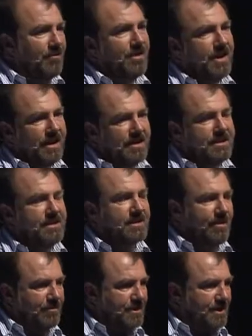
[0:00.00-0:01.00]
the
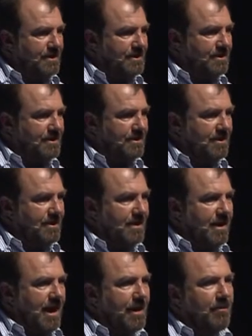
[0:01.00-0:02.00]
1970s,
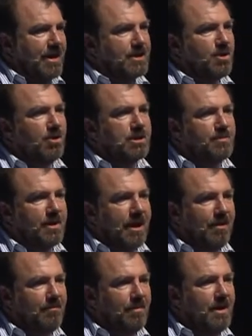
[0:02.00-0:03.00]
and it went on to
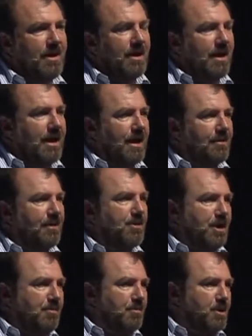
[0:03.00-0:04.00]
become uh, the
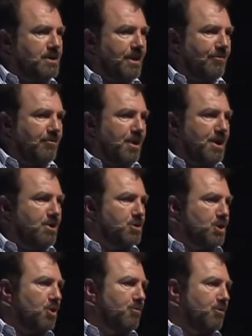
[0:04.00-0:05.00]
theme music for a new
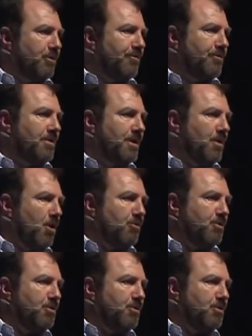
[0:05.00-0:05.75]
genre of horror